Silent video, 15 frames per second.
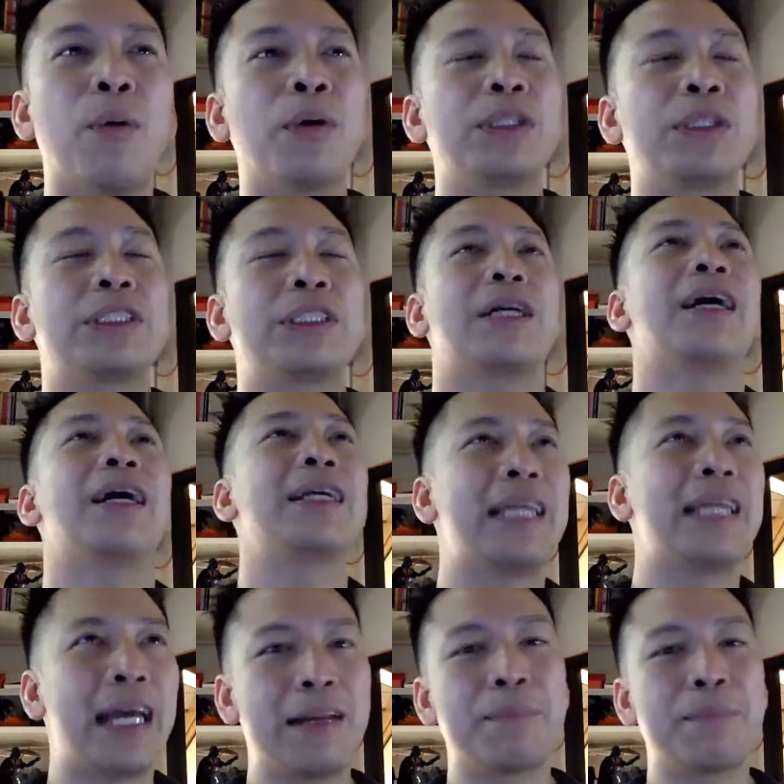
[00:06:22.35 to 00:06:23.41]
which
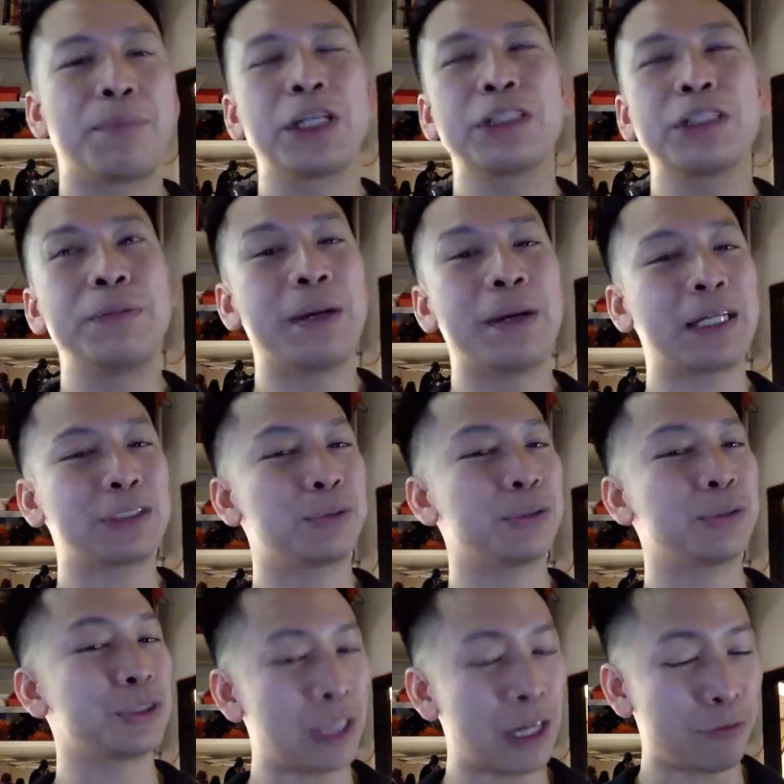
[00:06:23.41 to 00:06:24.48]
again brings me back to a
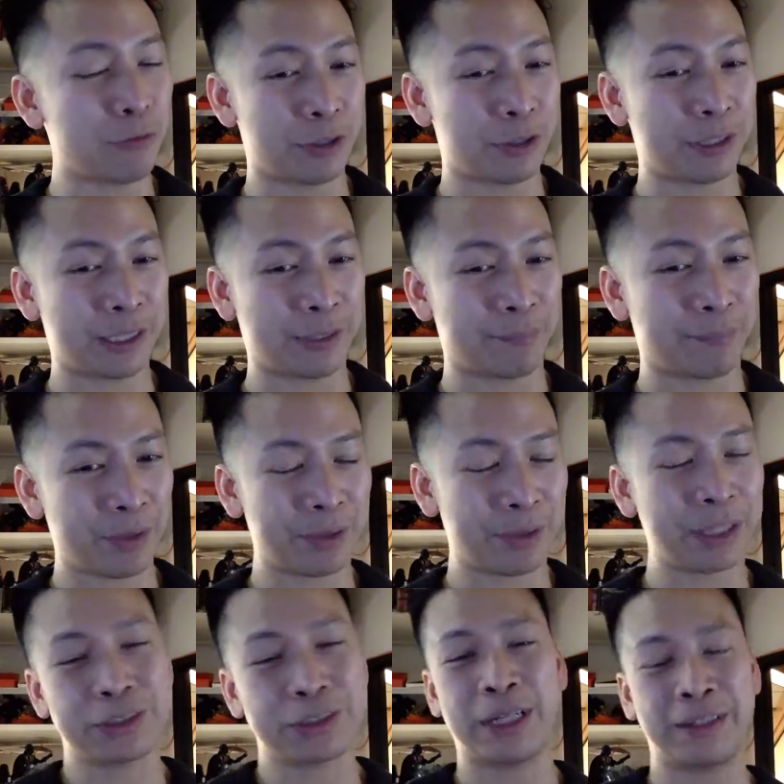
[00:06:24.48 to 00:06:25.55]
software thing.
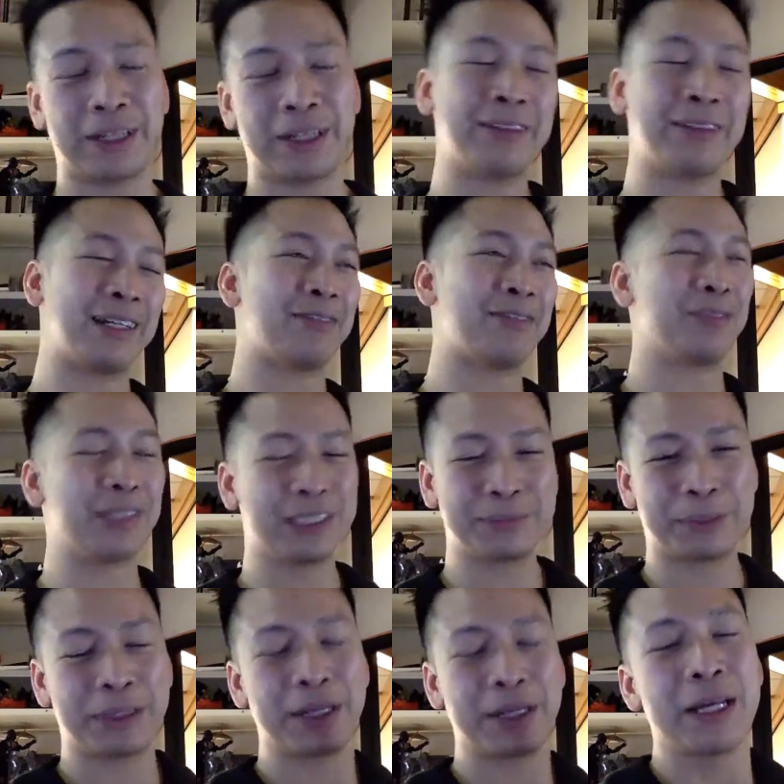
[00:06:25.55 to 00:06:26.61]
Okay, so I have a list,
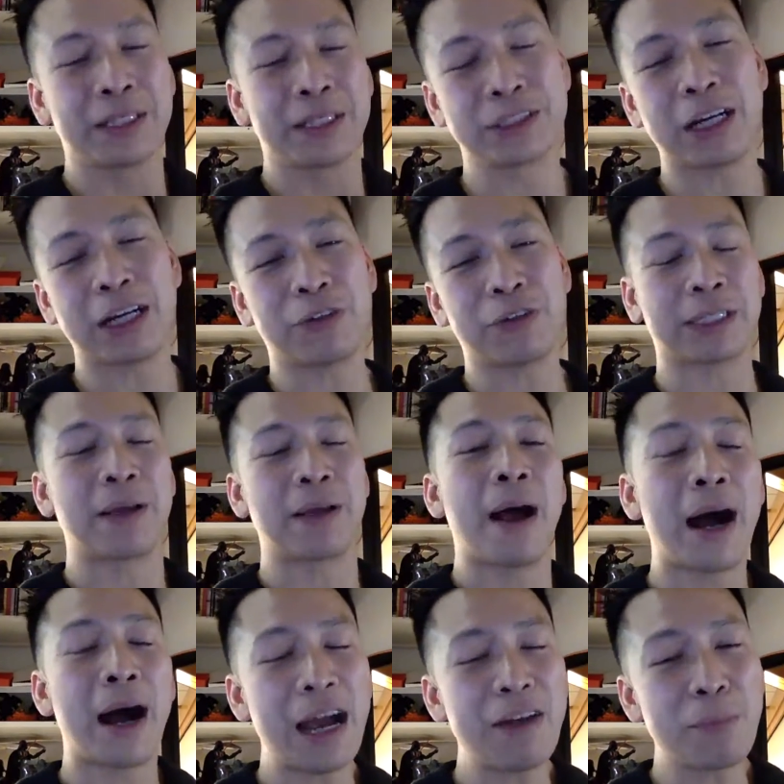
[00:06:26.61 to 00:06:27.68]
but the software thing.
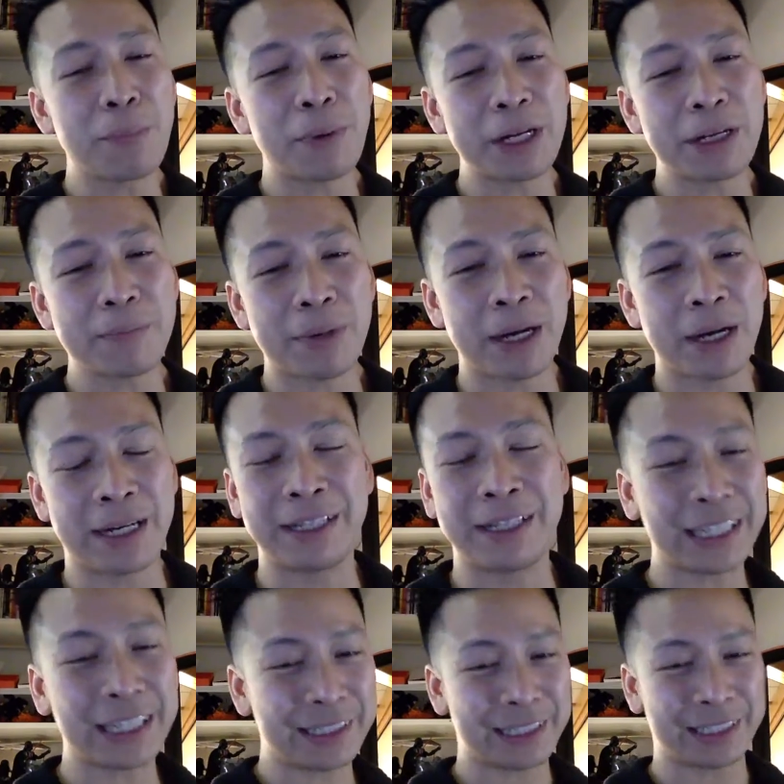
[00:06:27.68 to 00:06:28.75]
I have a buddy of mine, and
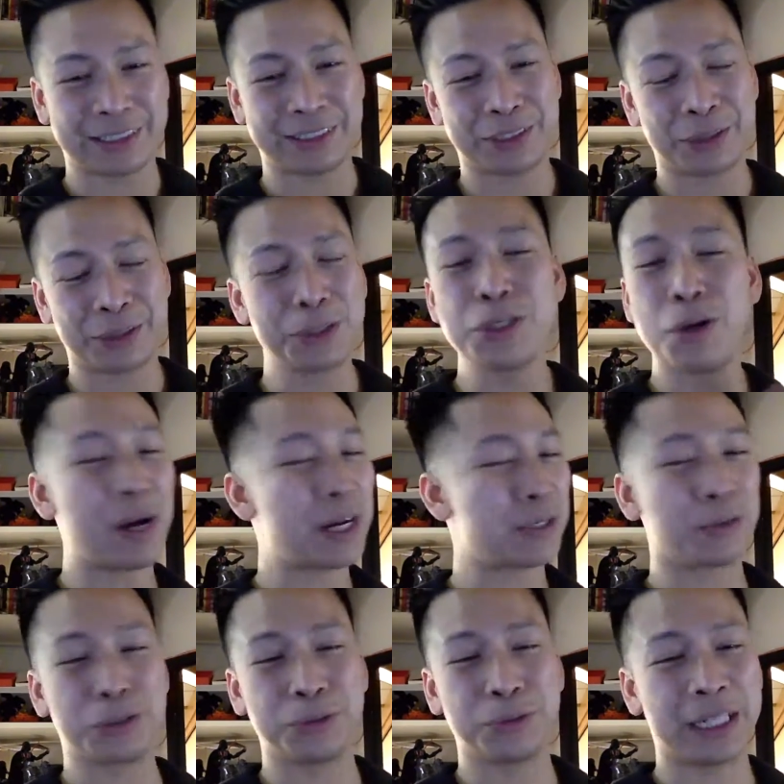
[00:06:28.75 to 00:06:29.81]
get this. So you know I
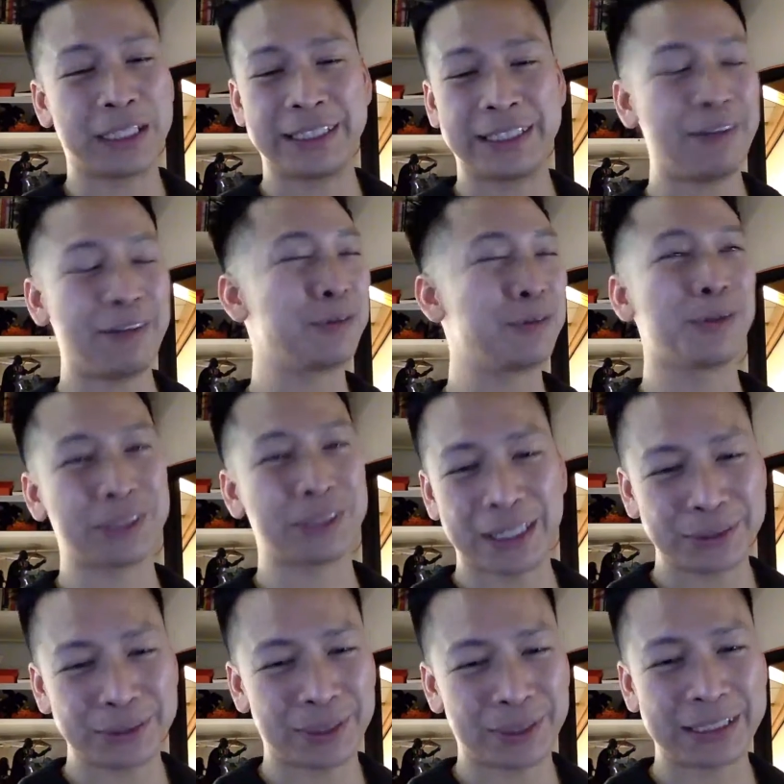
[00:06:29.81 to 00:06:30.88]
don't do IT. Everyone knows I
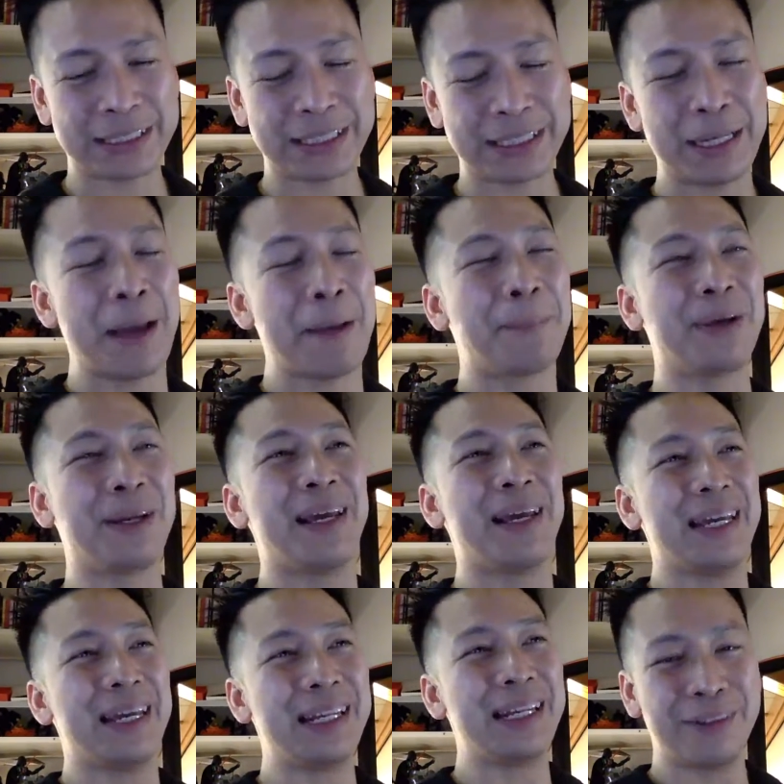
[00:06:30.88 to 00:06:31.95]
don't do IT, but
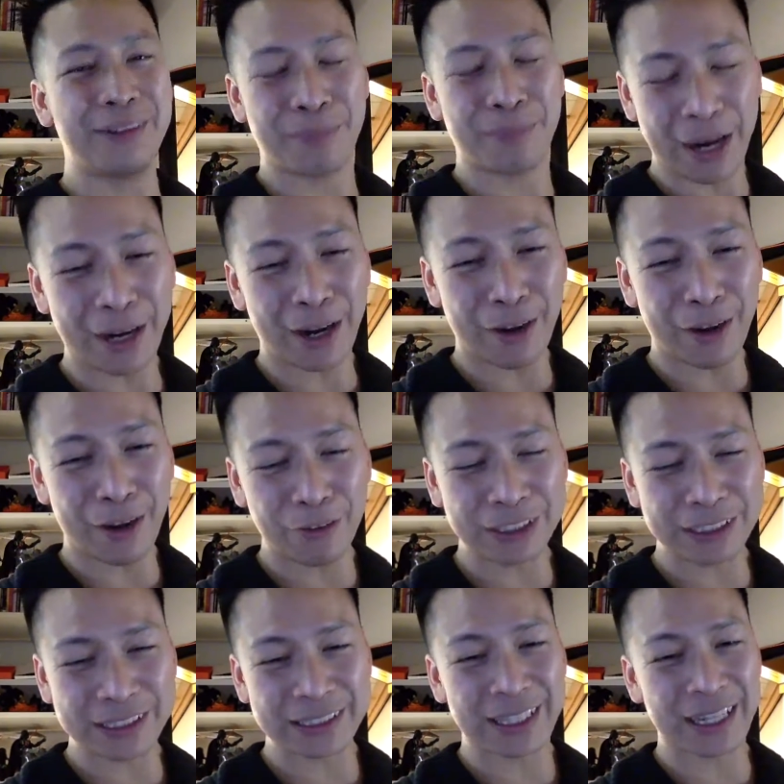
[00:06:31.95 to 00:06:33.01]
in my
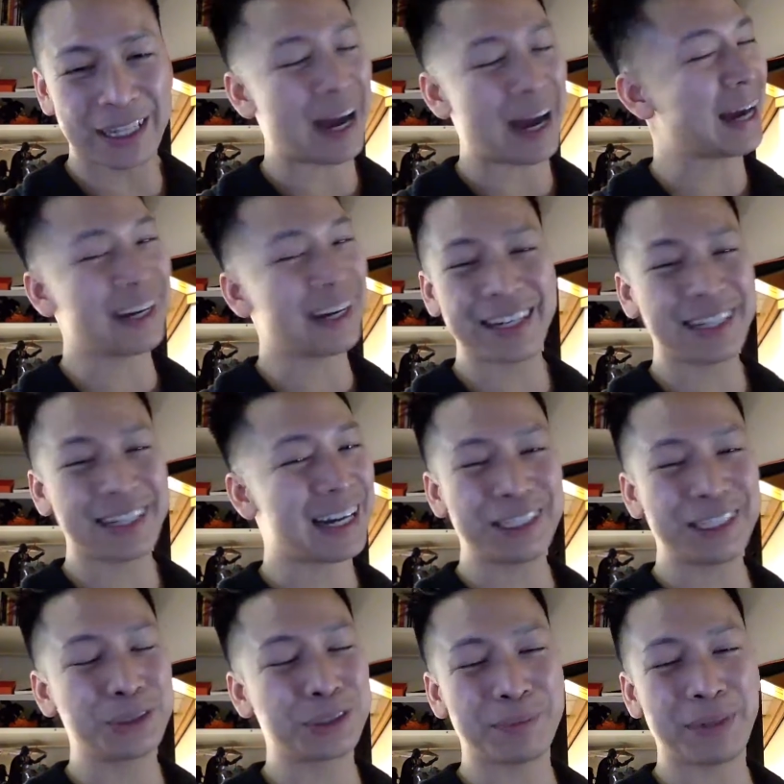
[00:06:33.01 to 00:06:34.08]
office, I got to kind
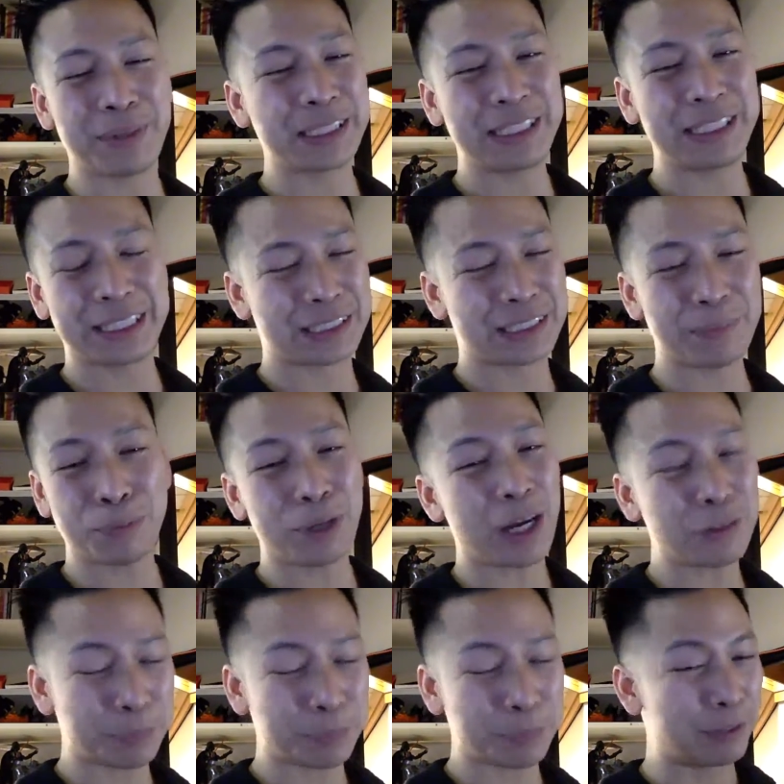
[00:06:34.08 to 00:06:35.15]
of do some IT because some
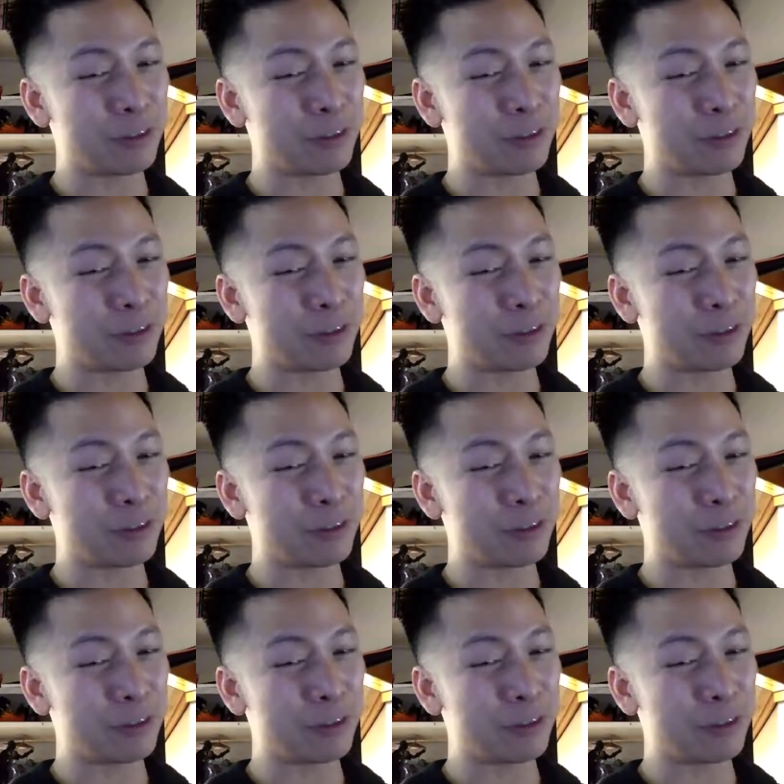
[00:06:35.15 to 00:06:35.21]
folks, believe